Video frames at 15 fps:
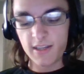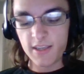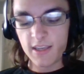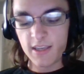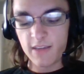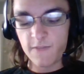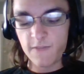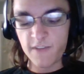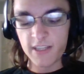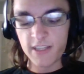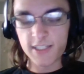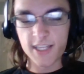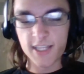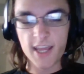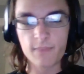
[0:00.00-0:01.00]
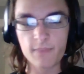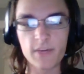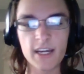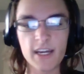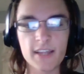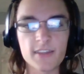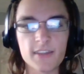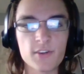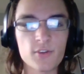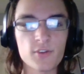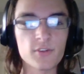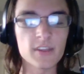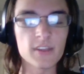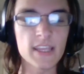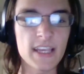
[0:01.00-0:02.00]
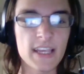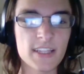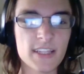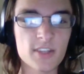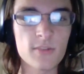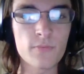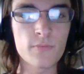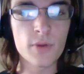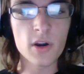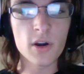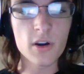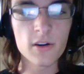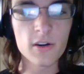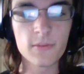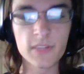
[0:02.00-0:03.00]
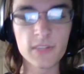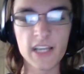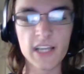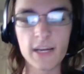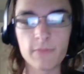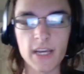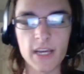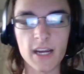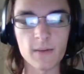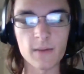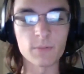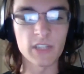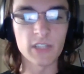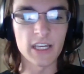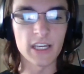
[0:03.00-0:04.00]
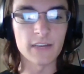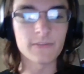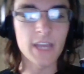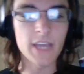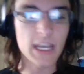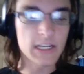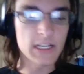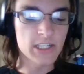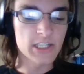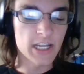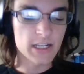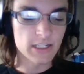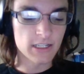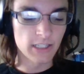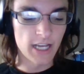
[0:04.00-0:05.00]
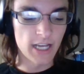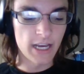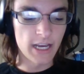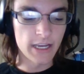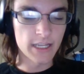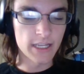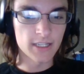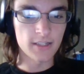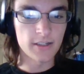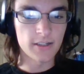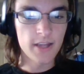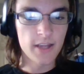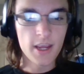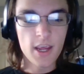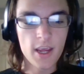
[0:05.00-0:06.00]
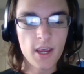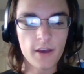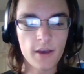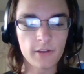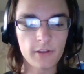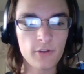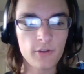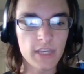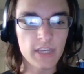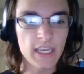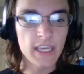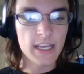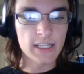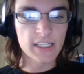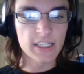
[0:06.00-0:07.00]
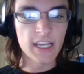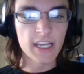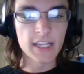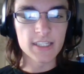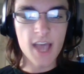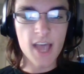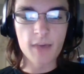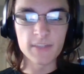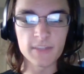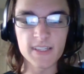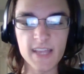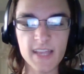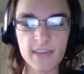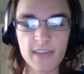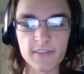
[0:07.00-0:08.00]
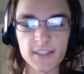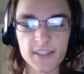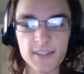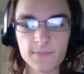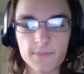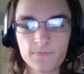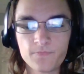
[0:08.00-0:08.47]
defense led by the superb linebacker play of A.J. Klein and Luke Kuechly and Thomas Davis,